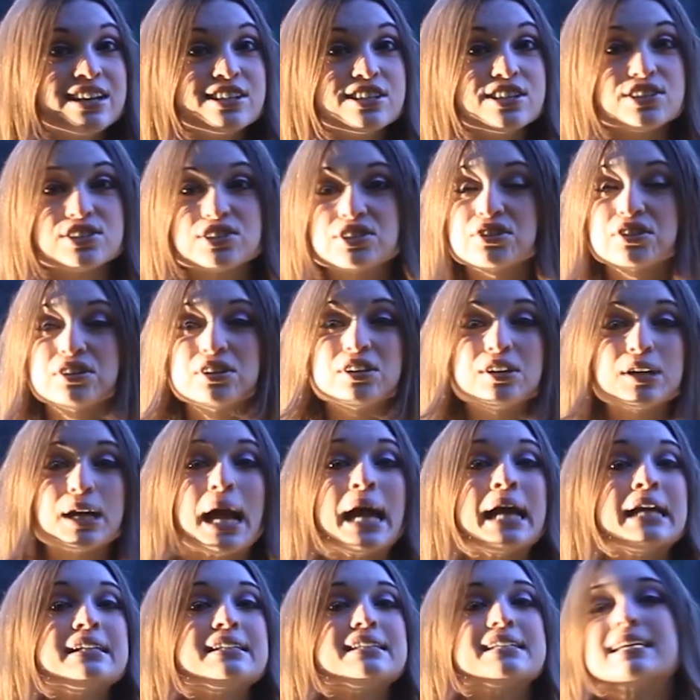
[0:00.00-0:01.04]
It
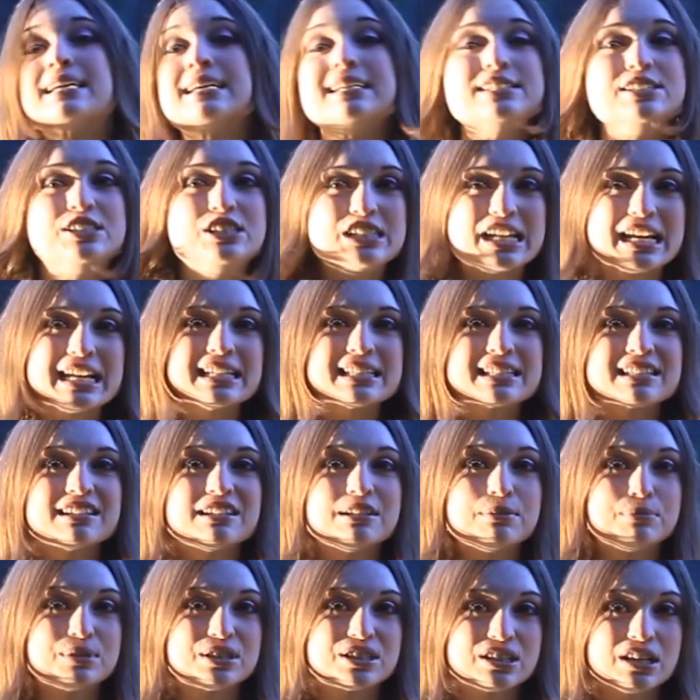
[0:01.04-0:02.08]
sure ain't Jason
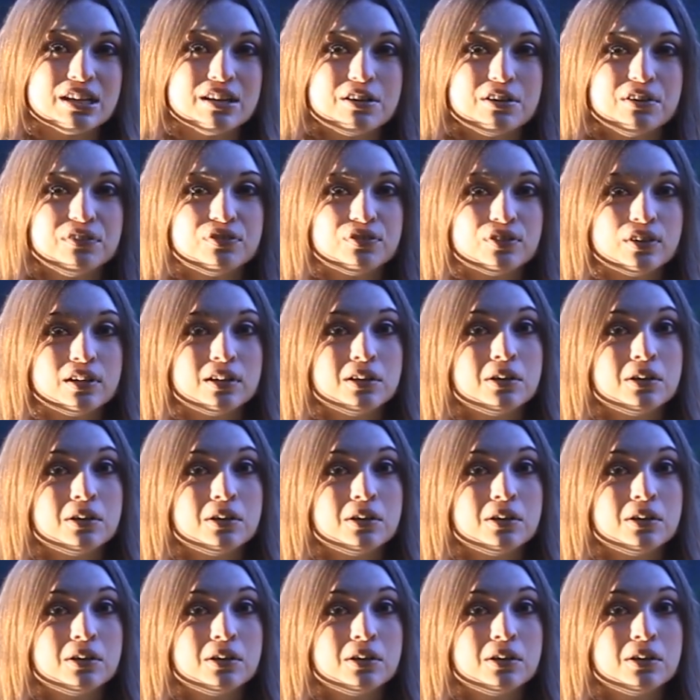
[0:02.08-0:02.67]
himself,